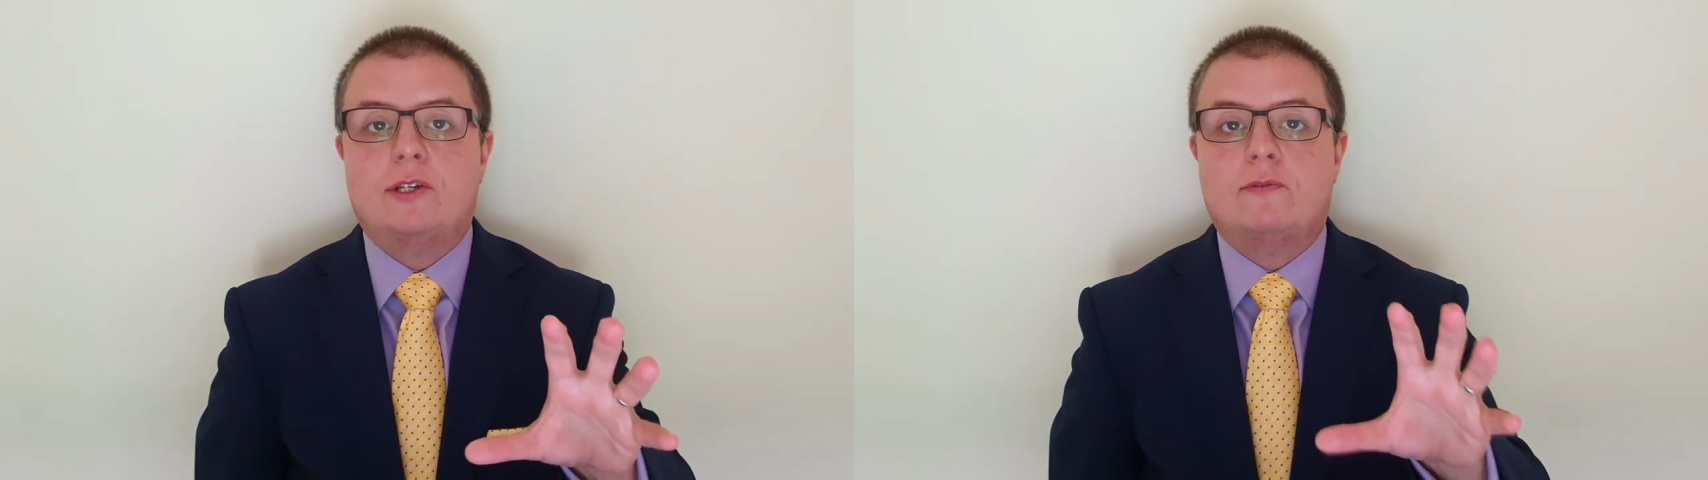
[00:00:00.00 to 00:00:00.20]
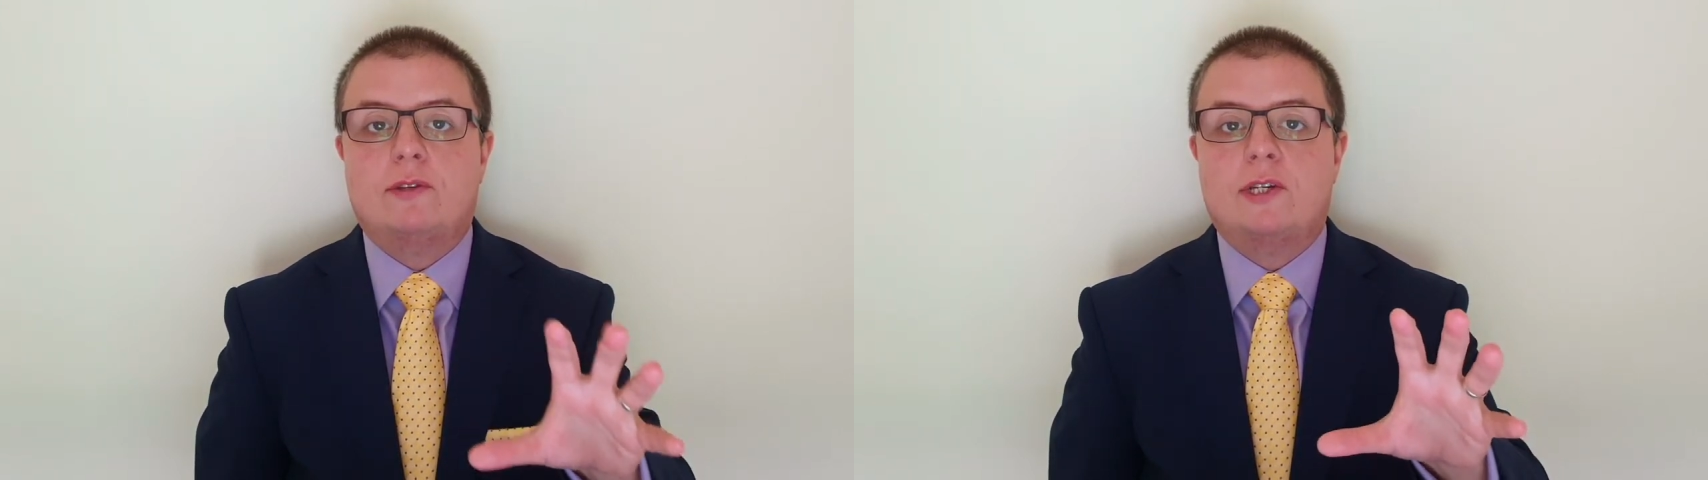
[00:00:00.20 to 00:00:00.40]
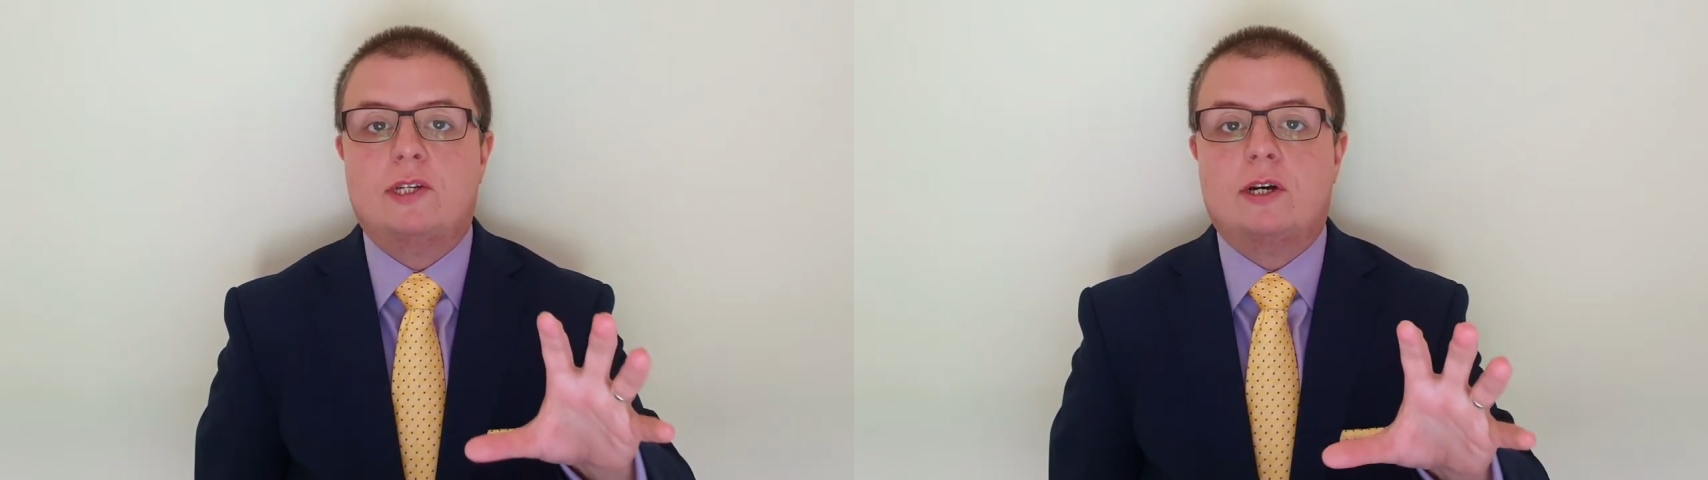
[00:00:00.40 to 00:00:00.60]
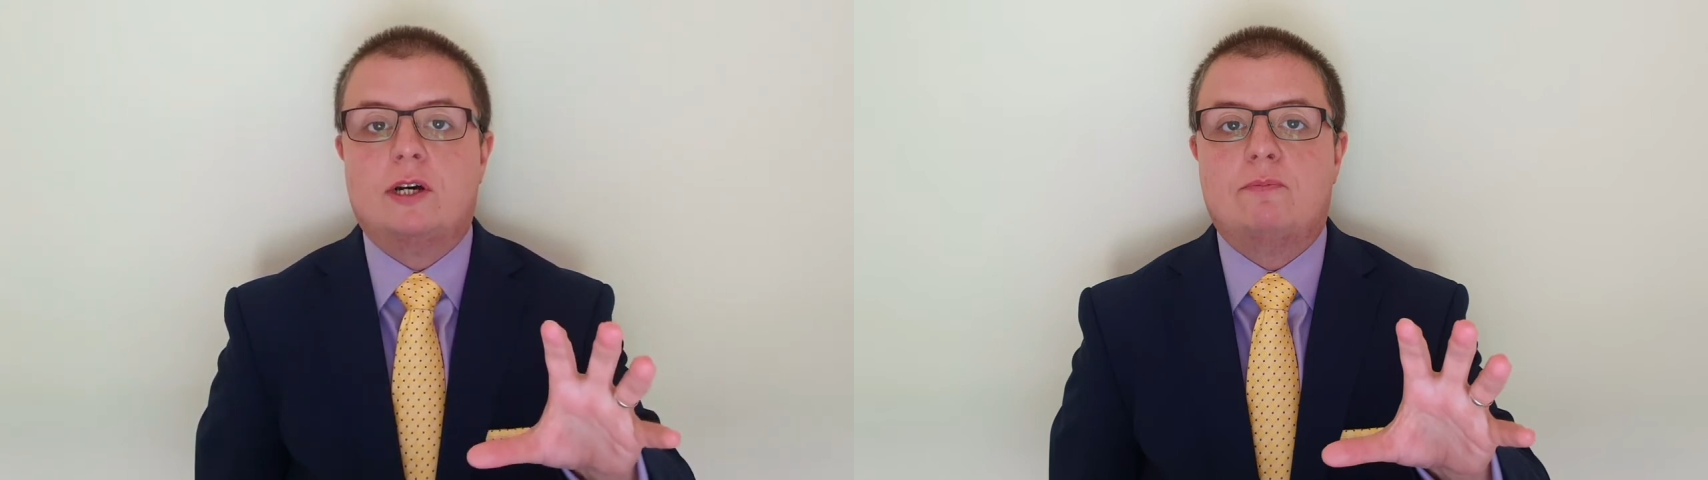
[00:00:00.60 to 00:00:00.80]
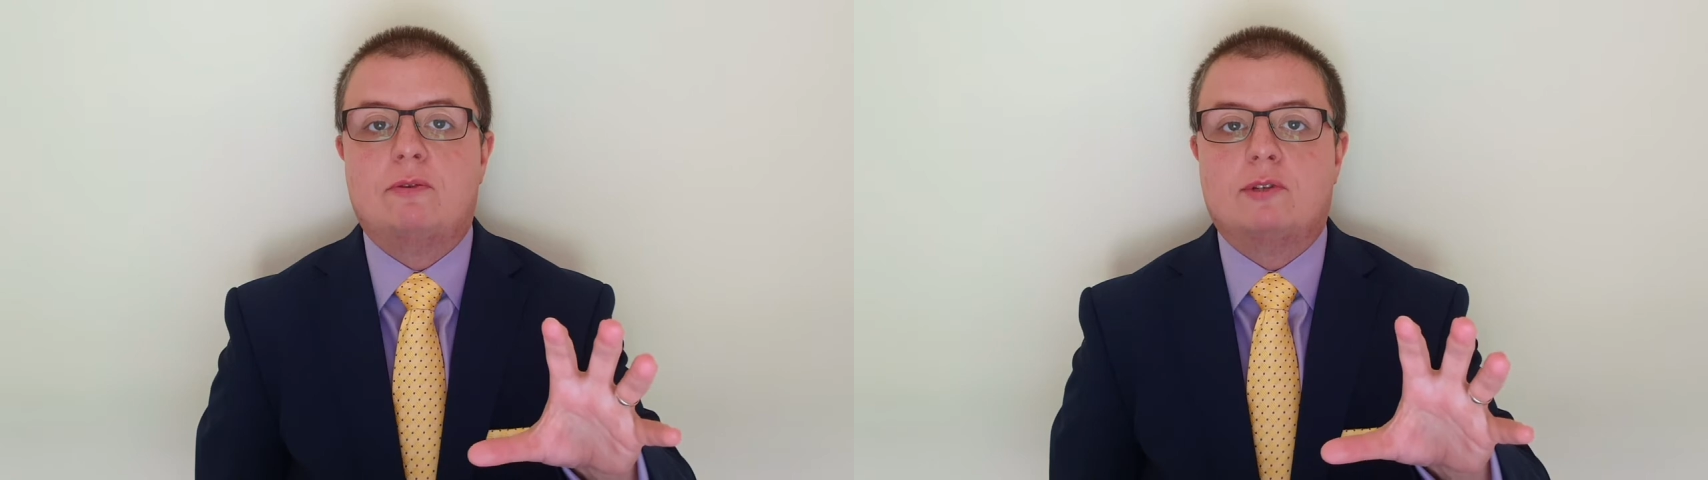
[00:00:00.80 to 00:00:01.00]
of the
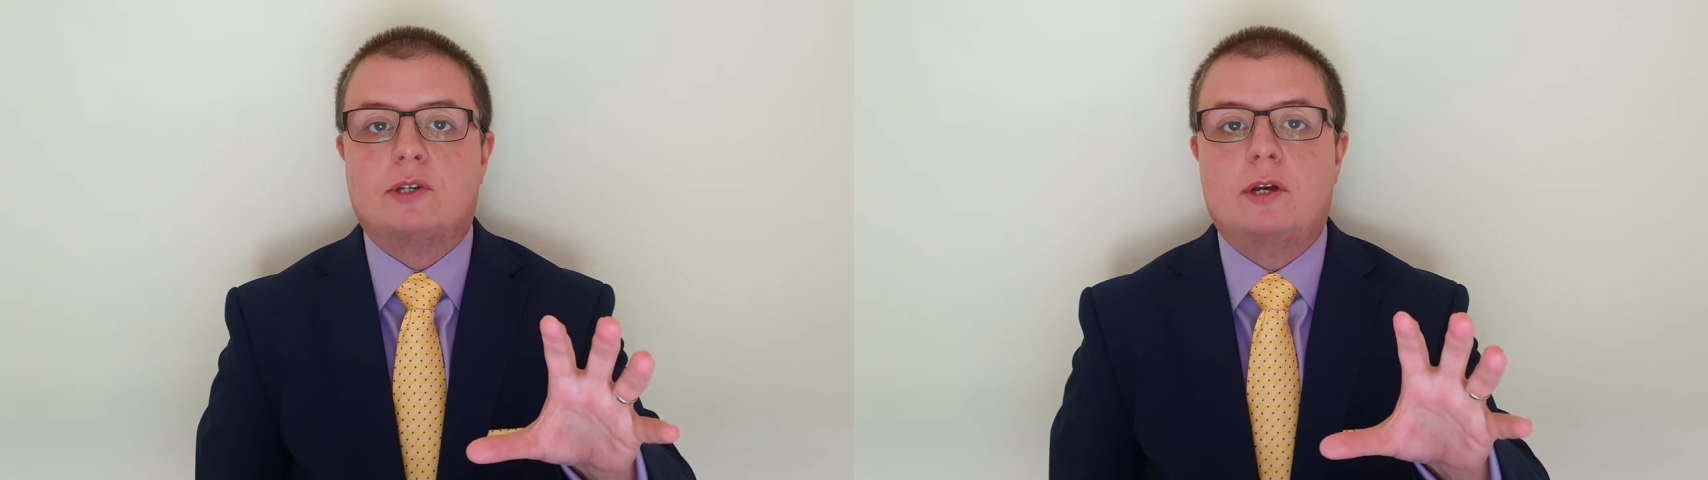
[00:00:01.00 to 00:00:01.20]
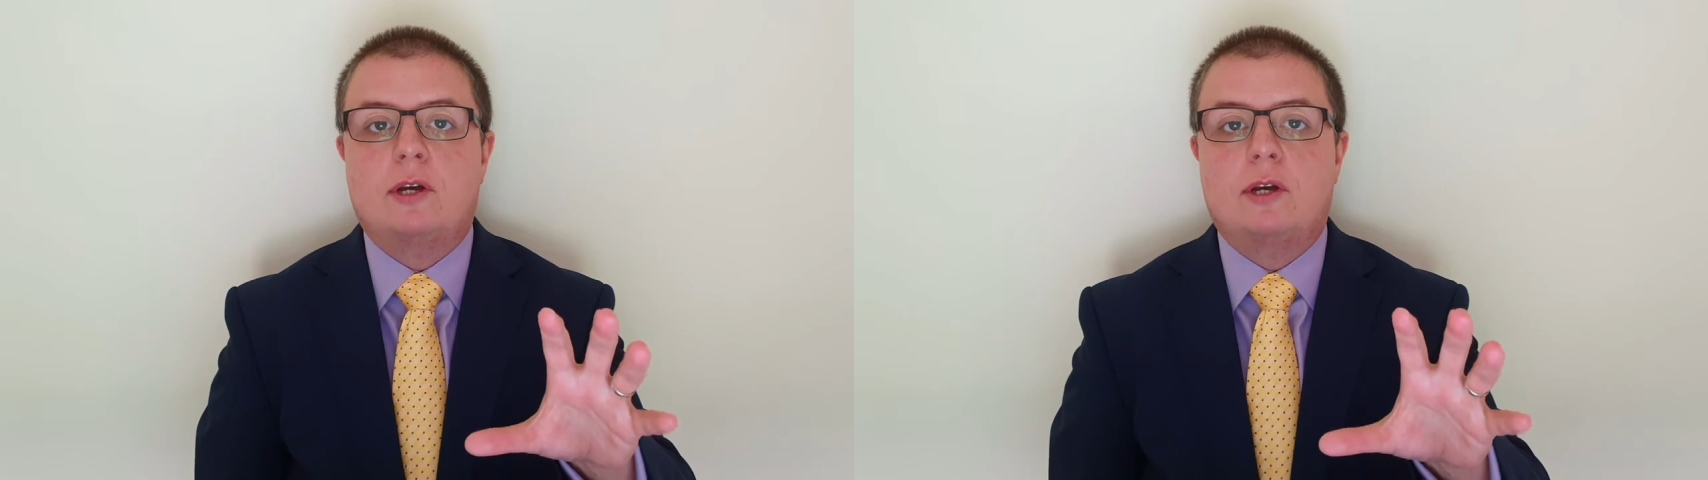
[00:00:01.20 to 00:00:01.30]
disciples